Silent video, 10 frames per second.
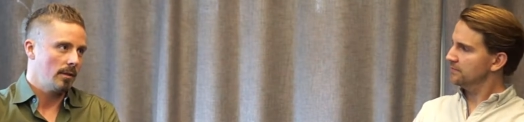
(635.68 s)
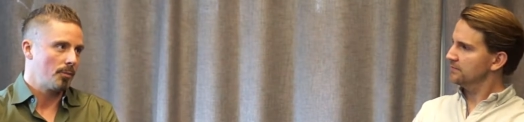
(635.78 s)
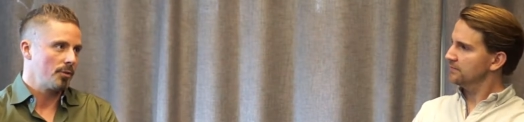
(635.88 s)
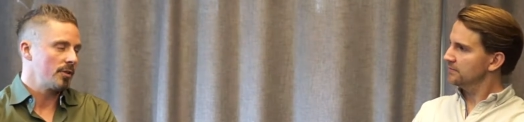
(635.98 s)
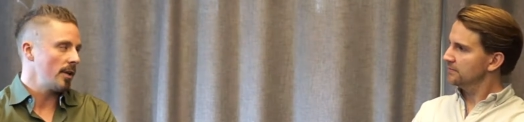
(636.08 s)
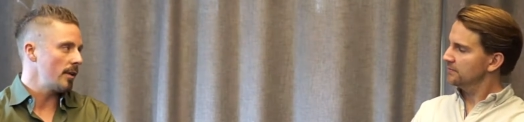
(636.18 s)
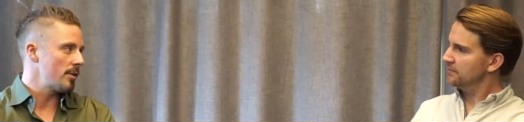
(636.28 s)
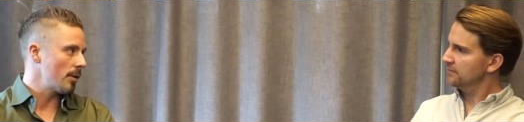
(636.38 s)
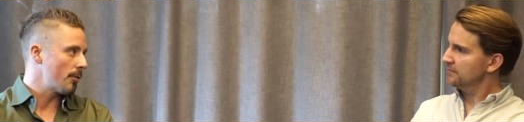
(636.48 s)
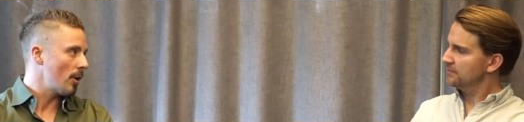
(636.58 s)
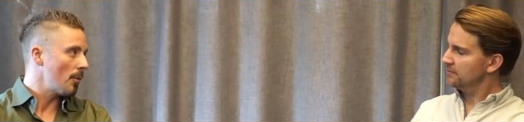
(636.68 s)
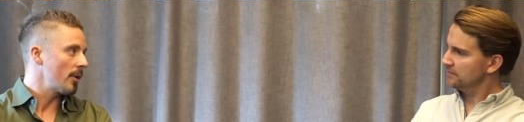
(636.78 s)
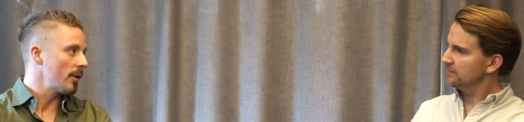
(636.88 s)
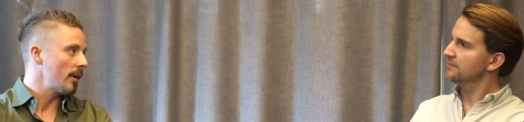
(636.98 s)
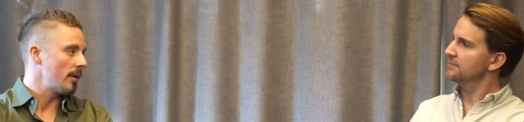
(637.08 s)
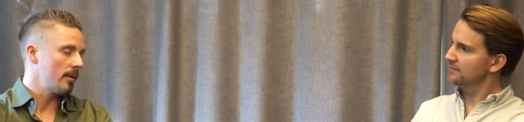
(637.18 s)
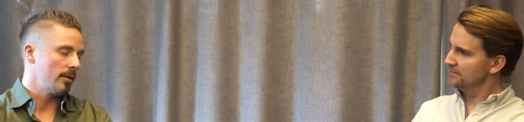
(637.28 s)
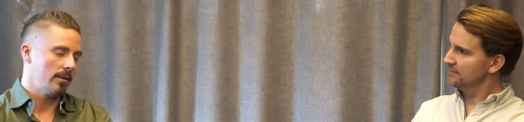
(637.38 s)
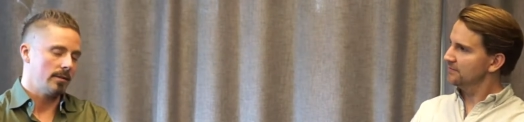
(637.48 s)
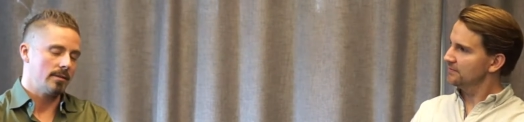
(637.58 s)
Speaker 1: the percentage of coming there
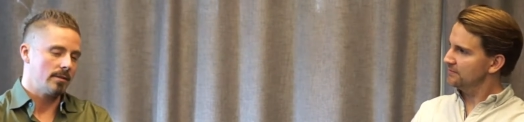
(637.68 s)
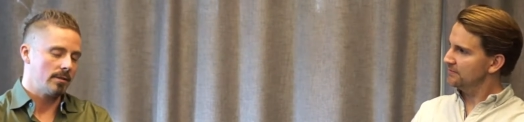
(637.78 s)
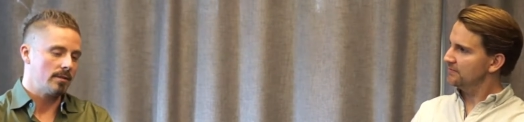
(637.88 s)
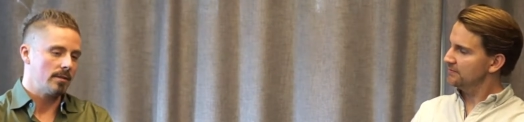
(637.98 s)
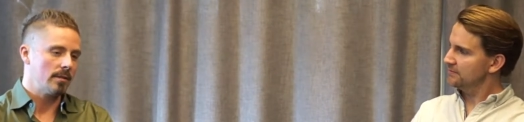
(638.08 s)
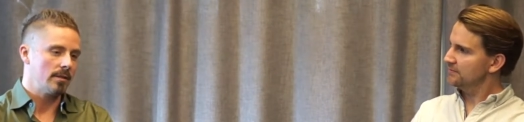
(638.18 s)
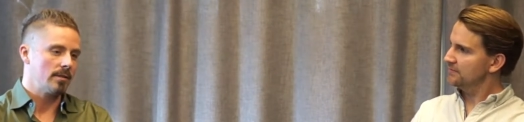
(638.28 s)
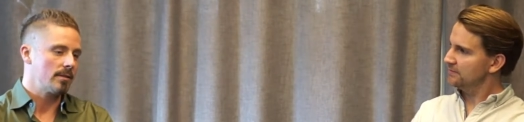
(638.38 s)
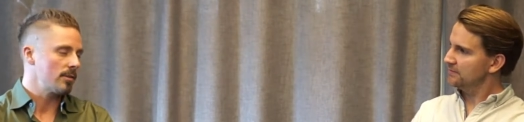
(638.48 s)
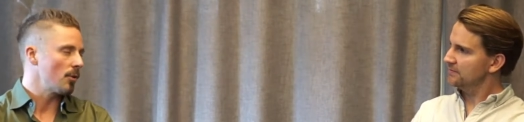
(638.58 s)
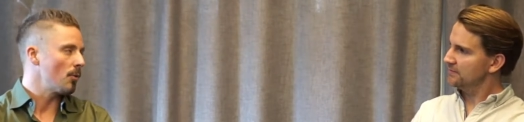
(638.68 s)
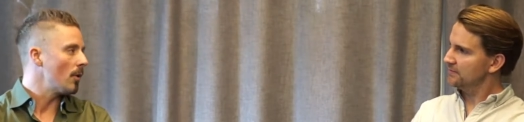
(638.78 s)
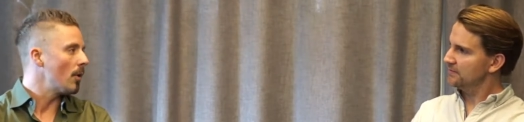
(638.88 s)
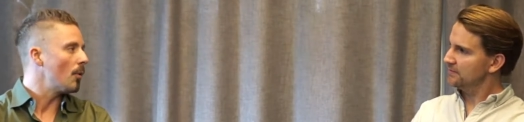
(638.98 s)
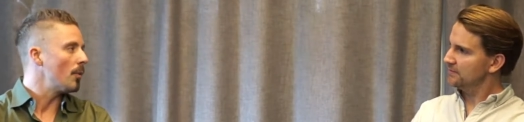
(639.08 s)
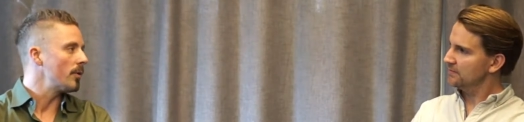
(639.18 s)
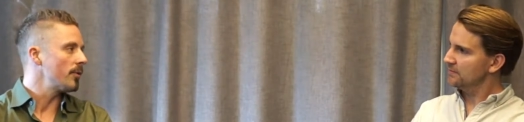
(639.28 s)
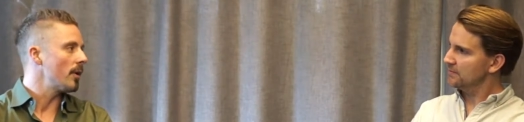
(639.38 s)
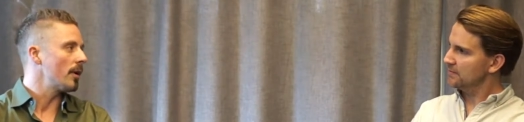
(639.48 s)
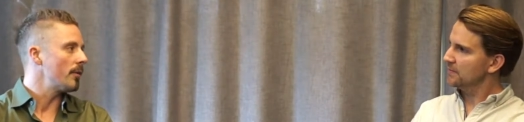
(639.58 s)
is it's so low.
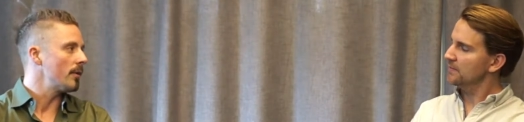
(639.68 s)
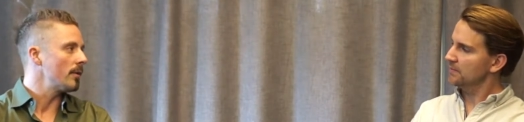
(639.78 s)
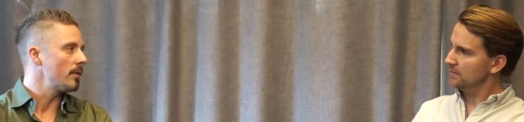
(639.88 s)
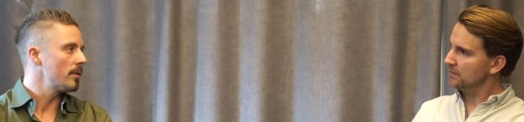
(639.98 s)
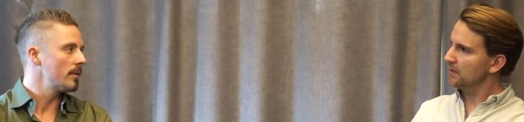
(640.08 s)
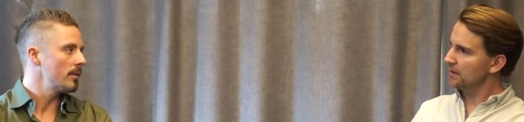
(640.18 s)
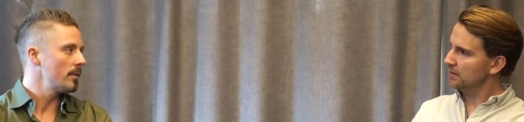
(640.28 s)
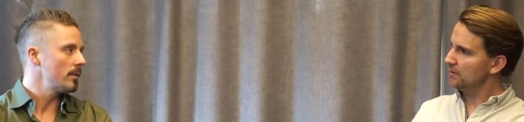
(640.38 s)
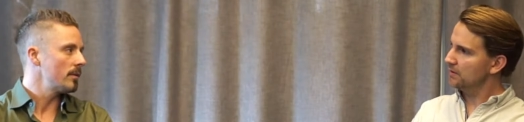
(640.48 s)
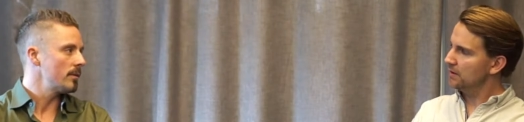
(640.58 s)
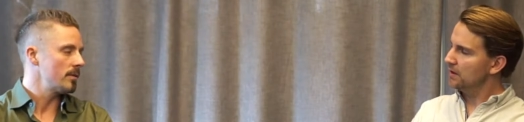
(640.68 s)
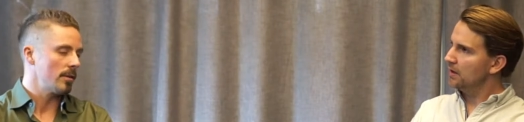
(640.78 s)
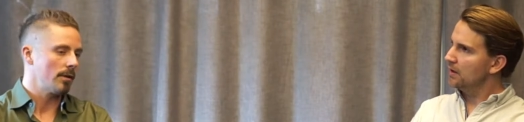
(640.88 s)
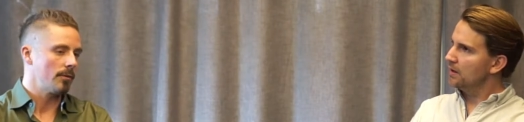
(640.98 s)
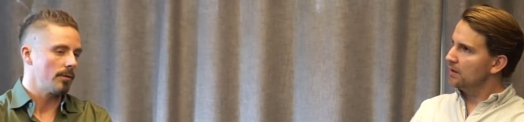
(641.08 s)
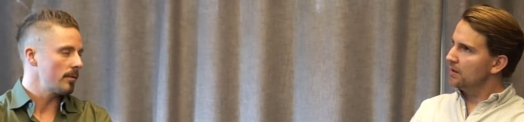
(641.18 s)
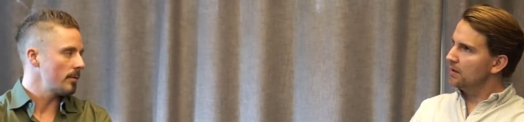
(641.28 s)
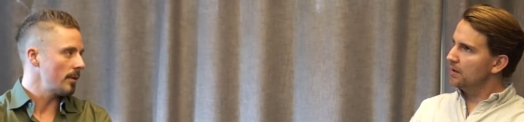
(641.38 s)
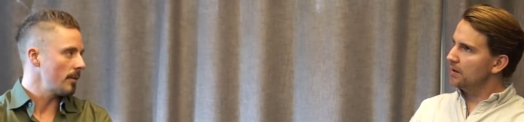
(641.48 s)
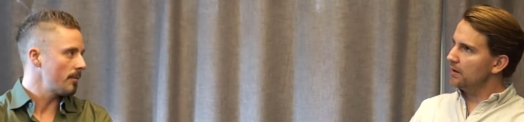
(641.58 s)
It's not even.
Speaker 2: Yeah. It's not even.
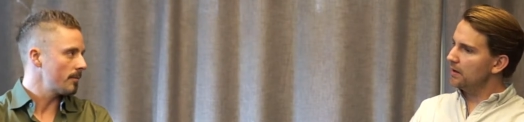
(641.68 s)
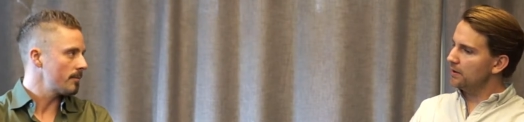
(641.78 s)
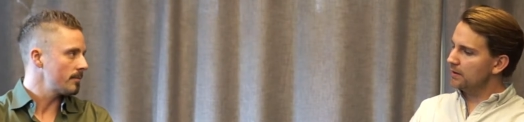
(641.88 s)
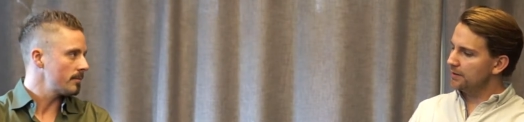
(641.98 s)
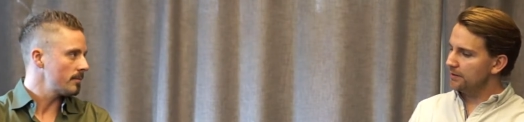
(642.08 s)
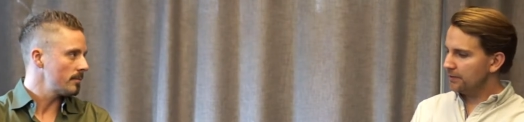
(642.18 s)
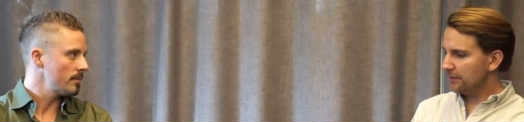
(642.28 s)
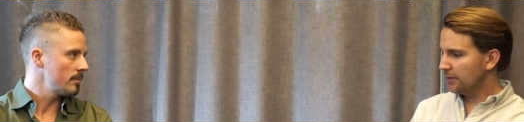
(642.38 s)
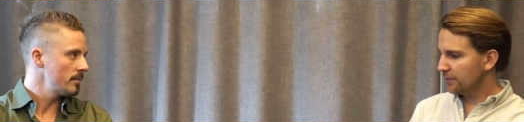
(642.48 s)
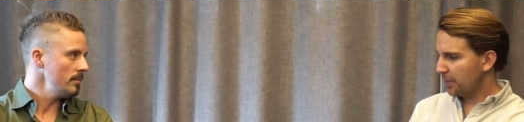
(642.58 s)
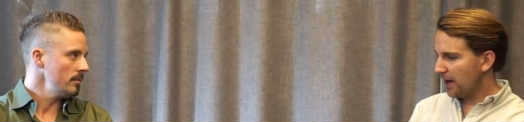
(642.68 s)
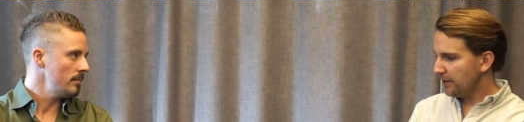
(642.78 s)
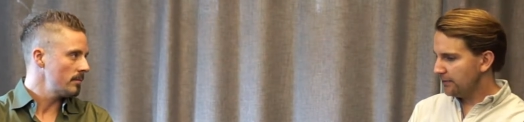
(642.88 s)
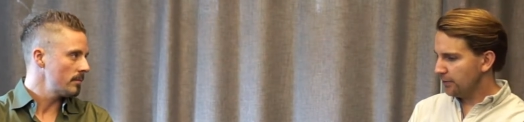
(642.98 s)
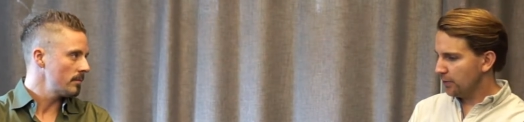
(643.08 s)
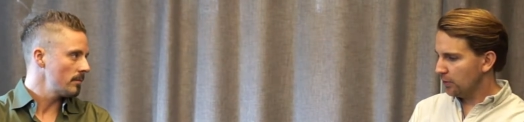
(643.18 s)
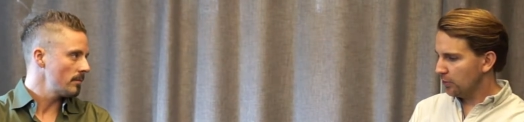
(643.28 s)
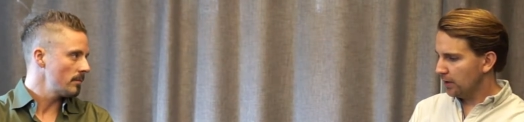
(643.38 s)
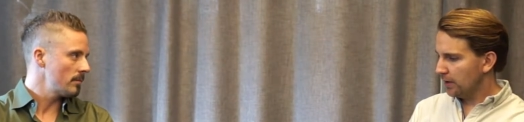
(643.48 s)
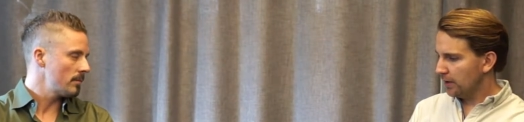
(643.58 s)
Yeah. And, and this is despite you
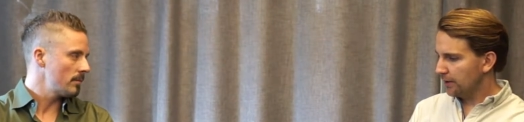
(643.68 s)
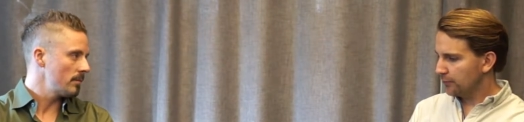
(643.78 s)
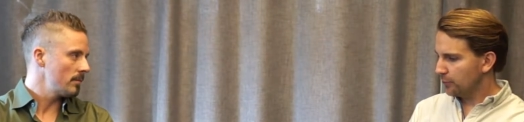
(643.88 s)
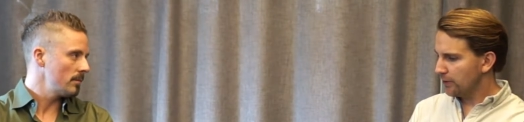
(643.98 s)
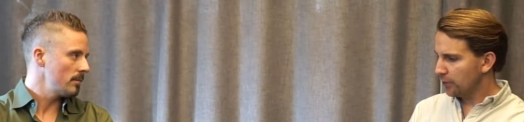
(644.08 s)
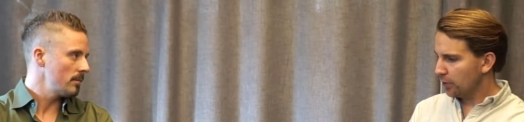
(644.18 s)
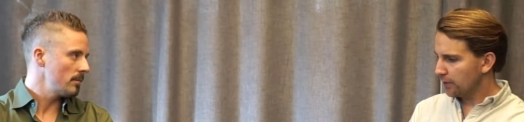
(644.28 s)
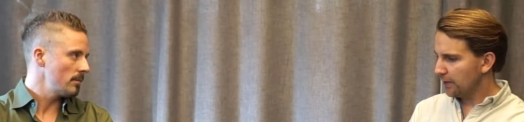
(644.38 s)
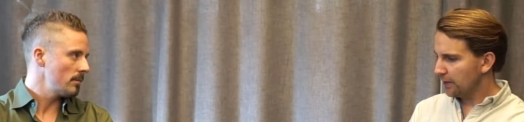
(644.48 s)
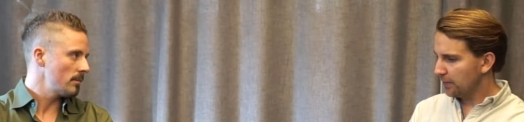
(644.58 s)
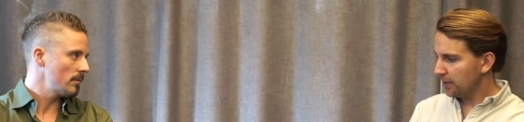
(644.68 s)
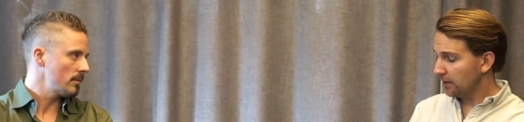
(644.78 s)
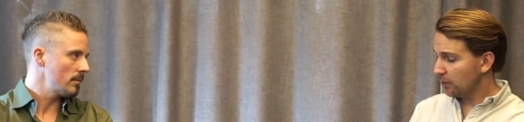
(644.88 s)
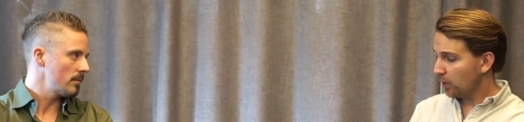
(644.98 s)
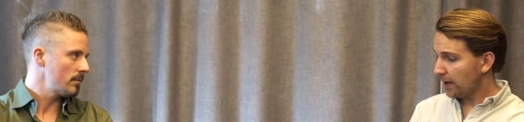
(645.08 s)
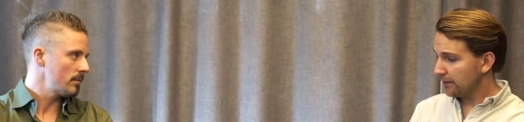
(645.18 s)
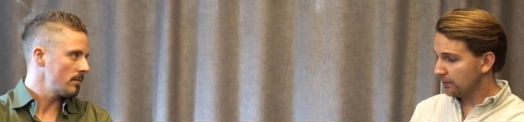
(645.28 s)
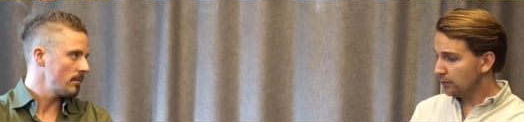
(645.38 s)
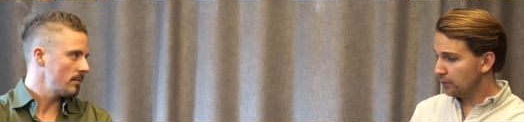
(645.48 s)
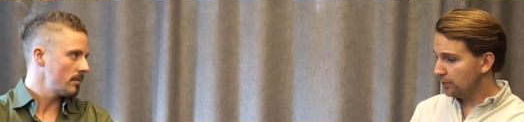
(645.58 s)
know uh, the Swedish hockey league being
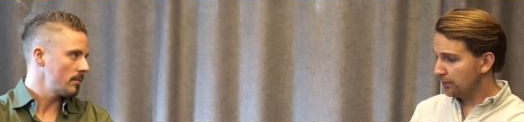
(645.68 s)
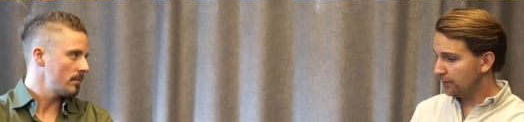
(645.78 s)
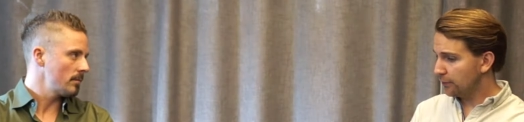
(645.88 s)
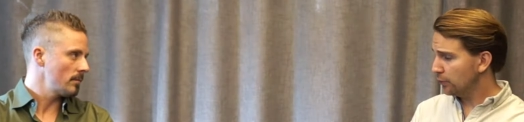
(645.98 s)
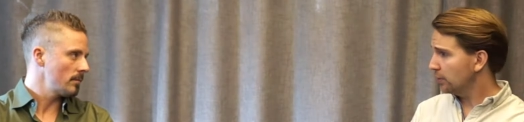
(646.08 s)
quite good if you